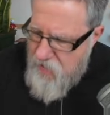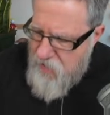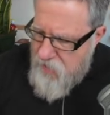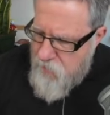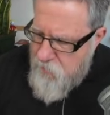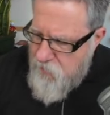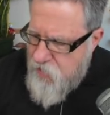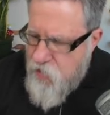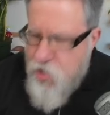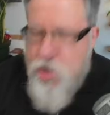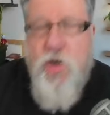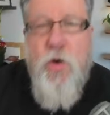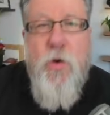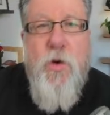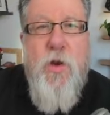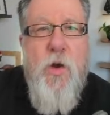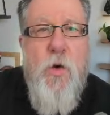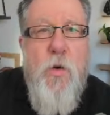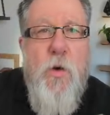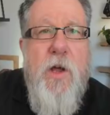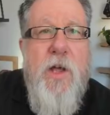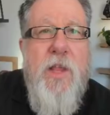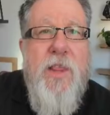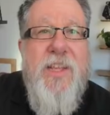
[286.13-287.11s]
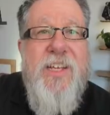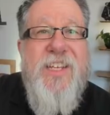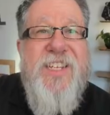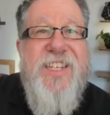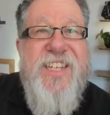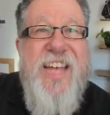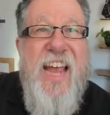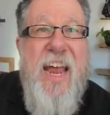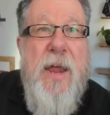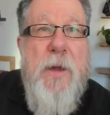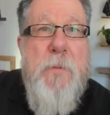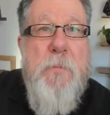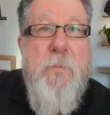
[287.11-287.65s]
Let me just show you the
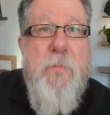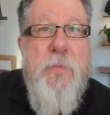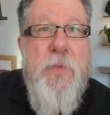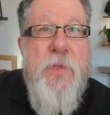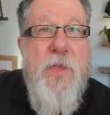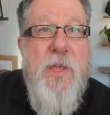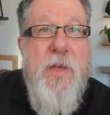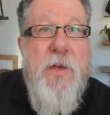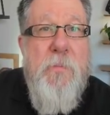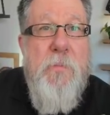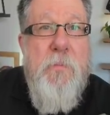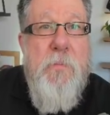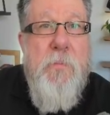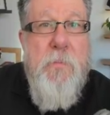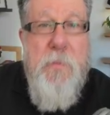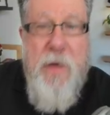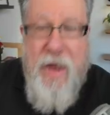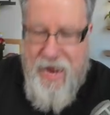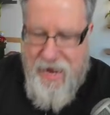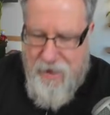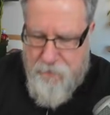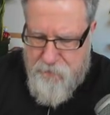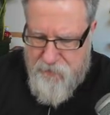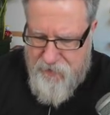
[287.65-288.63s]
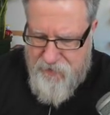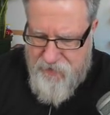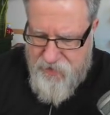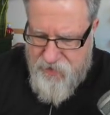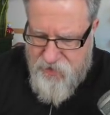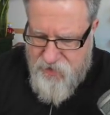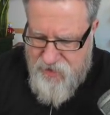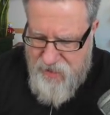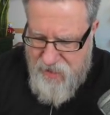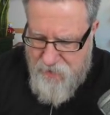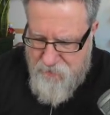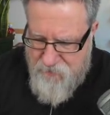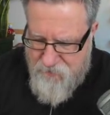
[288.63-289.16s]
same map and the
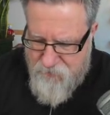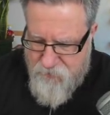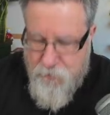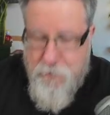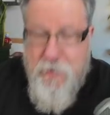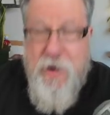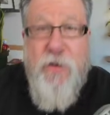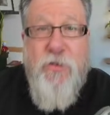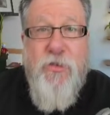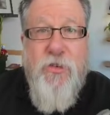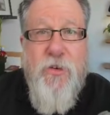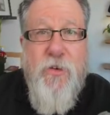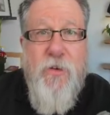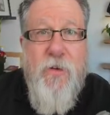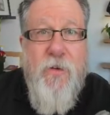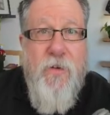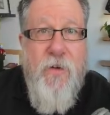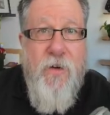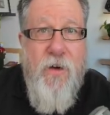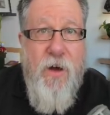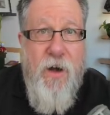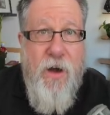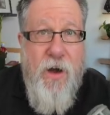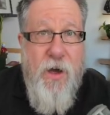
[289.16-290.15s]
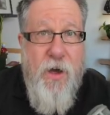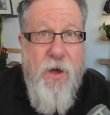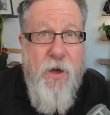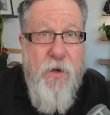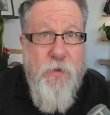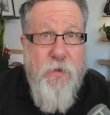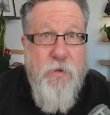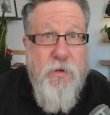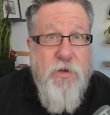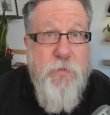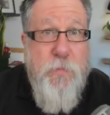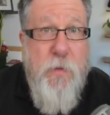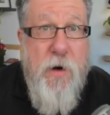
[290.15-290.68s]
same information
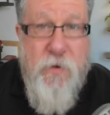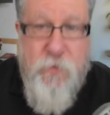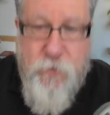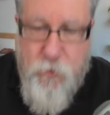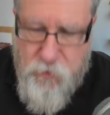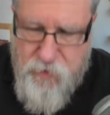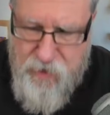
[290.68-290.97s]
on the smartphone.